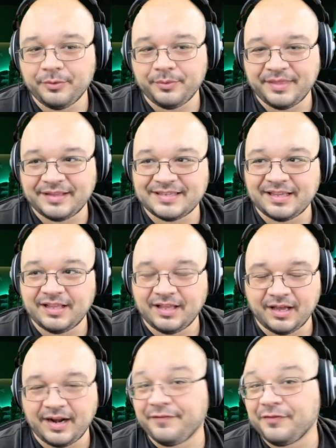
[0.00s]
with Exile
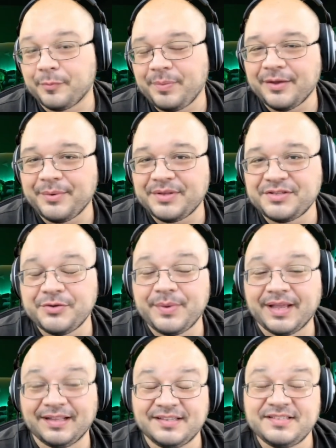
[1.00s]
Con after PoE 2, we
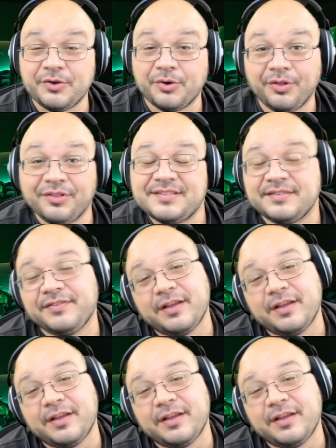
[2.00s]
got to see all the stuff